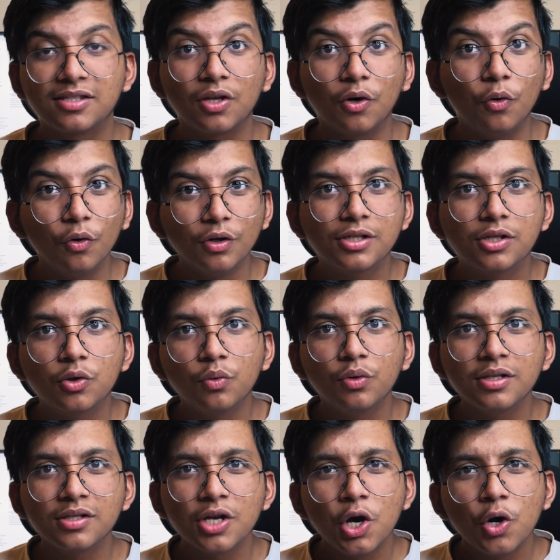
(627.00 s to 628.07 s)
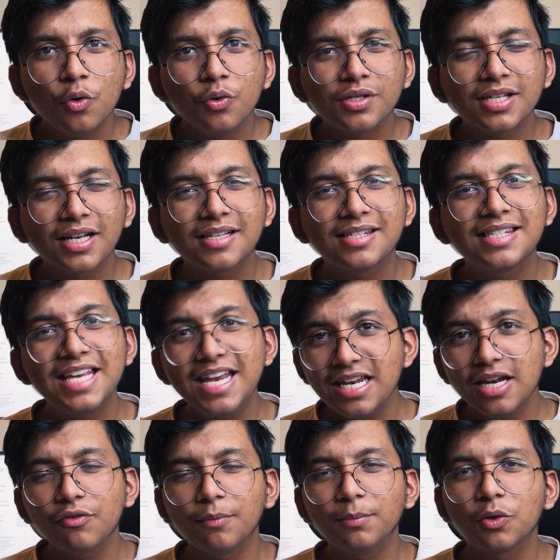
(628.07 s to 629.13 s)
the whole students who
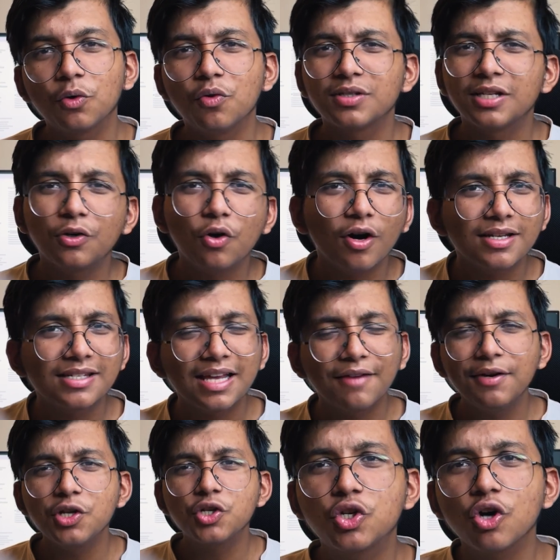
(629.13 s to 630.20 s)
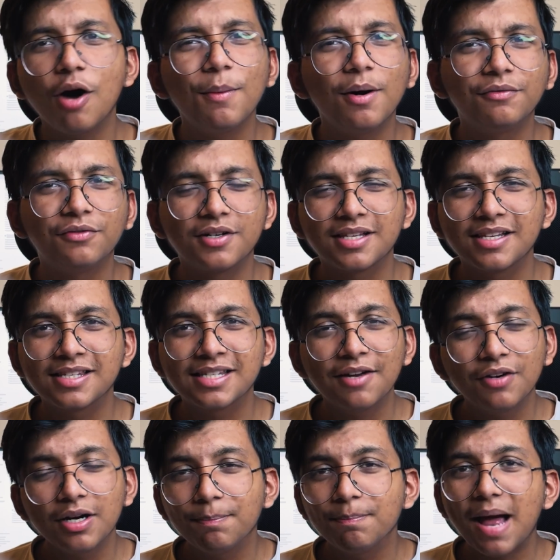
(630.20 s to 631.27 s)
succeeded from the course and got several job offers and
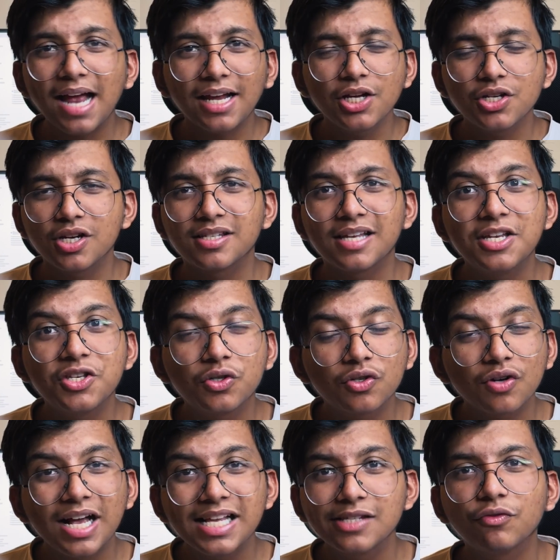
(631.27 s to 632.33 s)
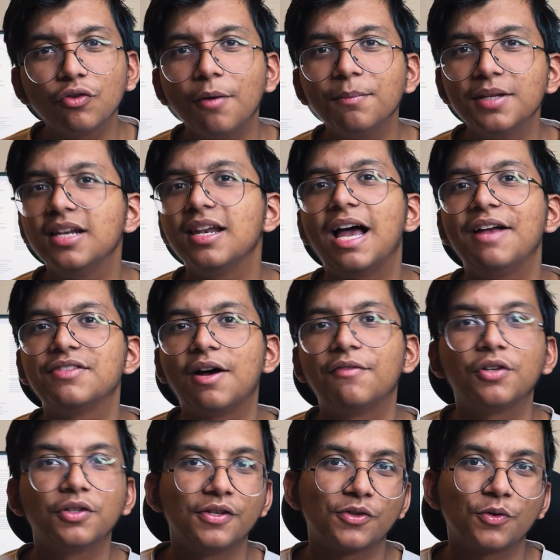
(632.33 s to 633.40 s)
several packages and transformed their lives
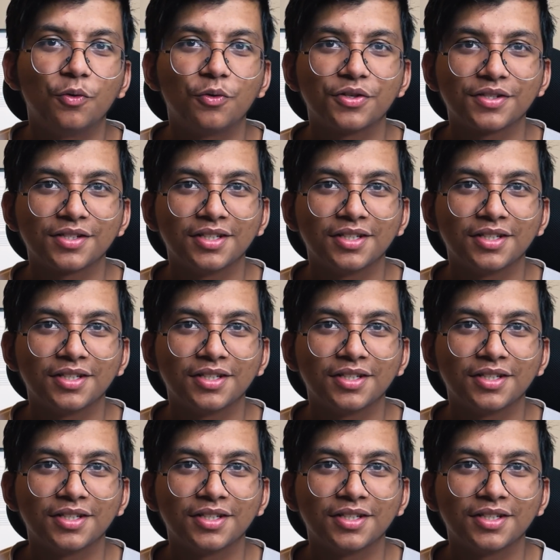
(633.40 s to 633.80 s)
after this course.